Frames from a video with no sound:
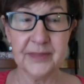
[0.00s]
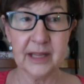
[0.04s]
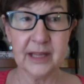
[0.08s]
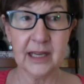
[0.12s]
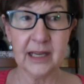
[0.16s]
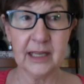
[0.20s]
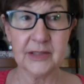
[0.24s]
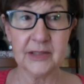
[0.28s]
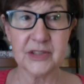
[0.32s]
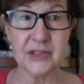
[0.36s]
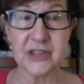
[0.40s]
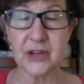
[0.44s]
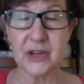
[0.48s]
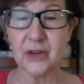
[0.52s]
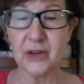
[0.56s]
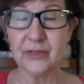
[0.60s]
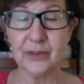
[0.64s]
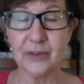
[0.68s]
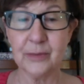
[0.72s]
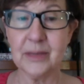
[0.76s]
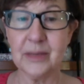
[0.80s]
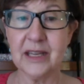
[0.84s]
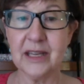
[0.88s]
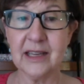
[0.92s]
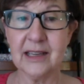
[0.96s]
And so
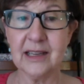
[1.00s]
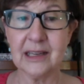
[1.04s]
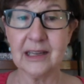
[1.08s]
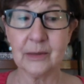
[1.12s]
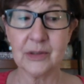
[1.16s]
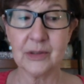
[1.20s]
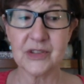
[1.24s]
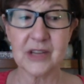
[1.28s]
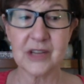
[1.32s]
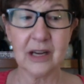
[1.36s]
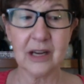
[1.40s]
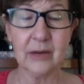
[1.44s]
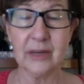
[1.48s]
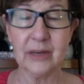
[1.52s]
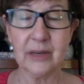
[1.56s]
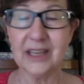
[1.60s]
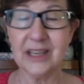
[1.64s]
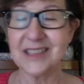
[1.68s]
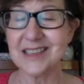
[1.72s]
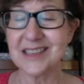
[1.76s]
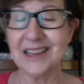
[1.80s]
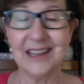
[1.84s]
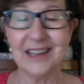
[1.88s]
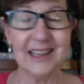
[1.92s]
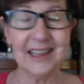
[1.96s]
for me, it was
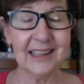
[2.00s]
always,